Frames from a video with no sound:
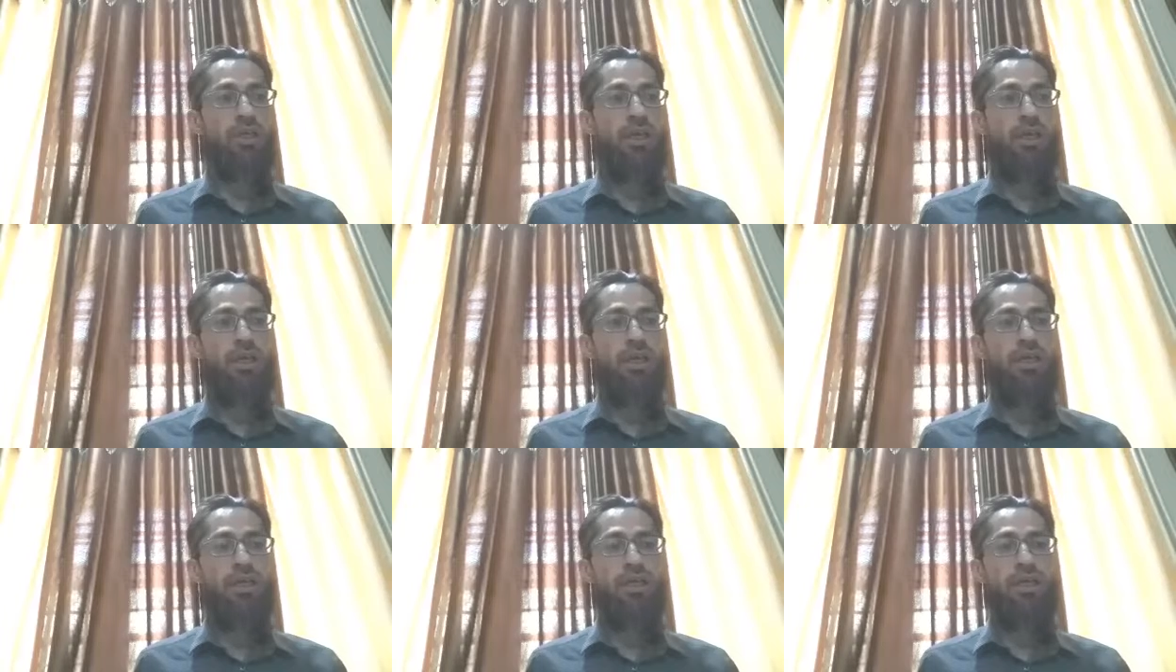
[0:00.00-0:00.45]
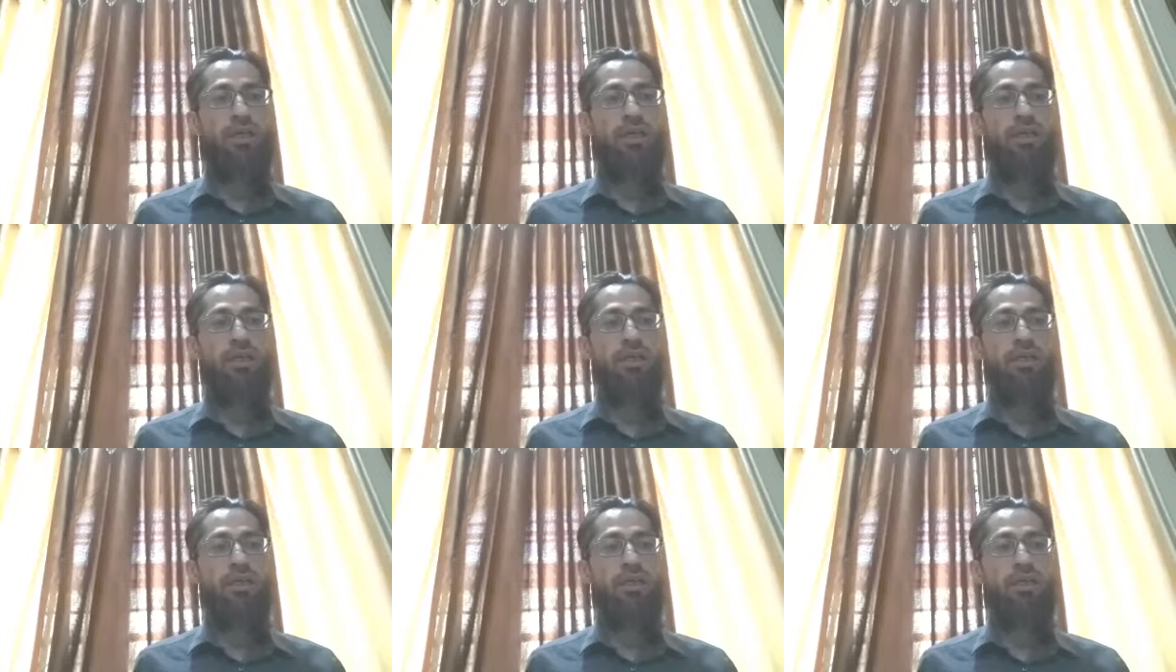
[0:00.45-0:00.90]
are
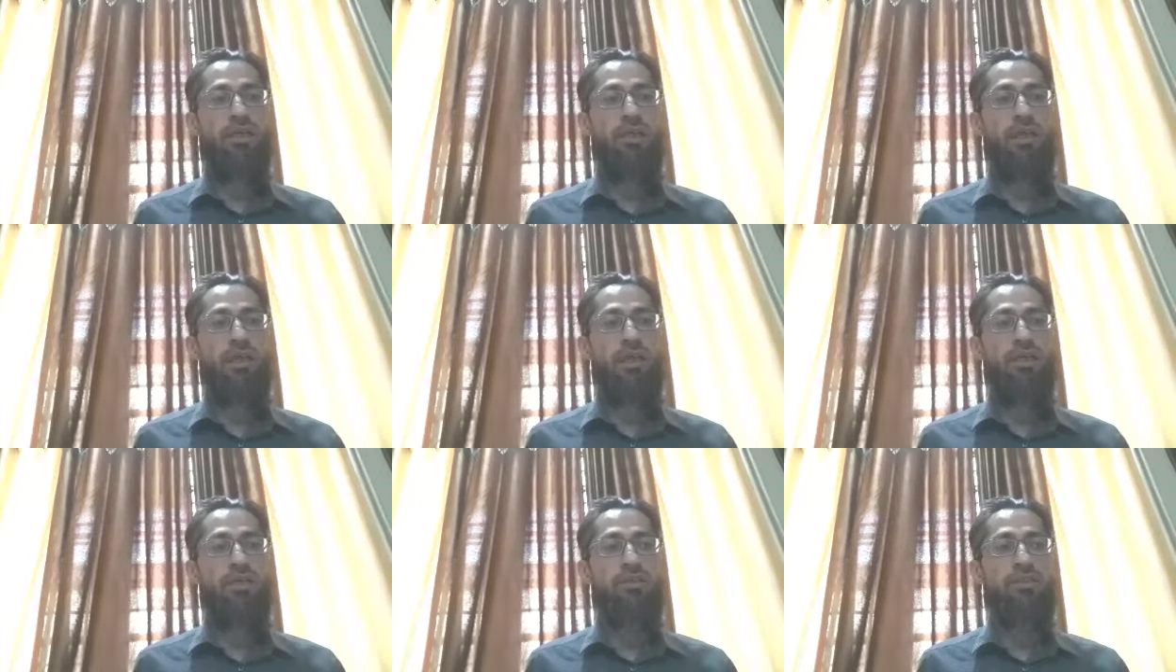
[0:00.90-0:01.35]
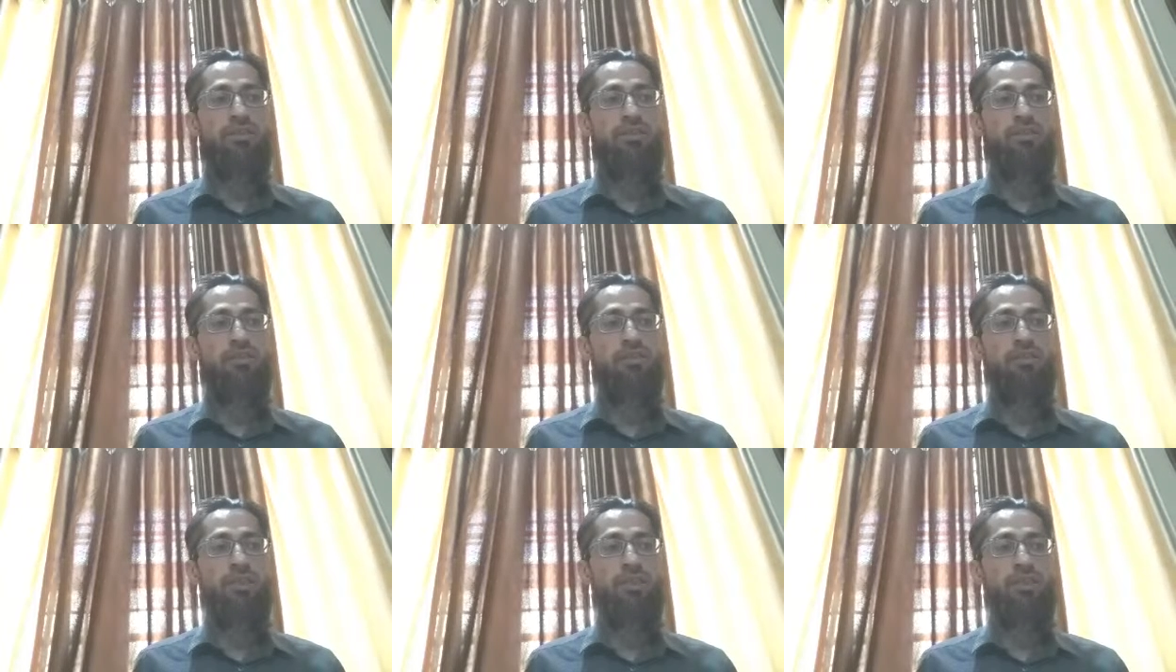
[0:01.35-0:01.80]
getting as
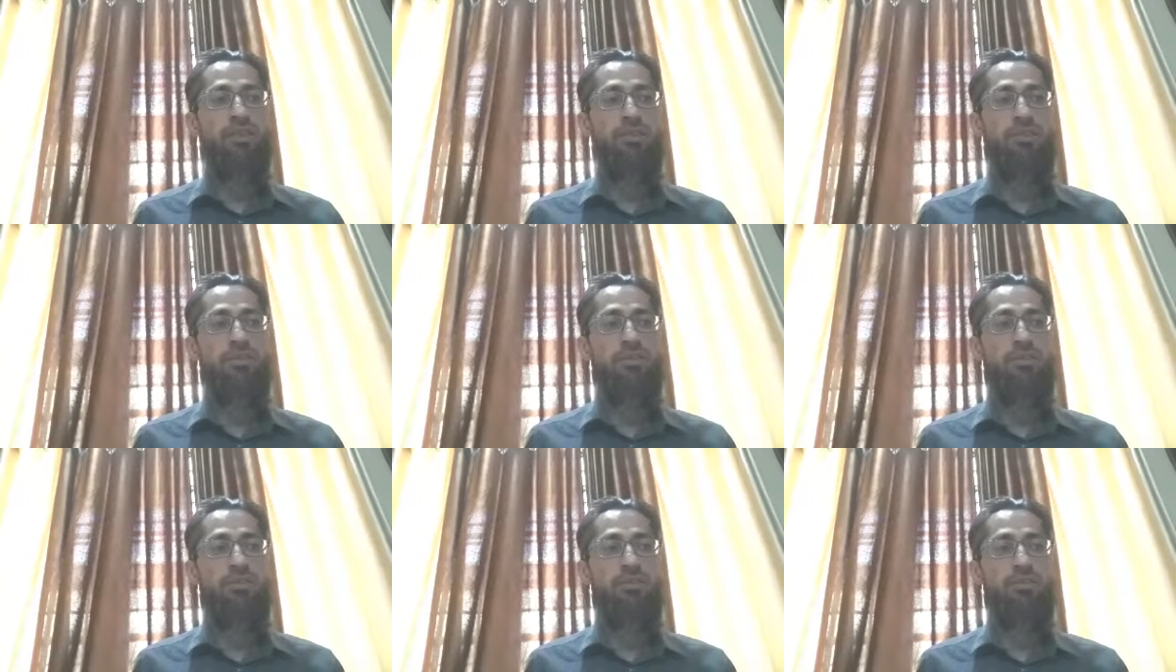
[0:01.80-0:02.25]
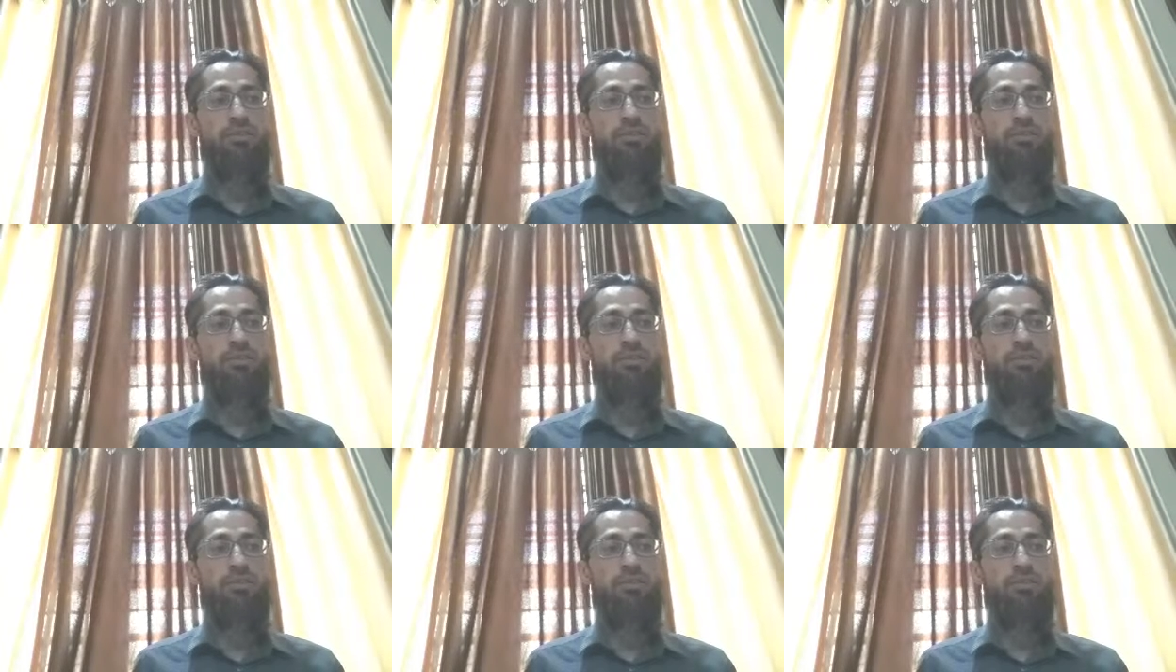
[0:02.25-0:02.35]
wages.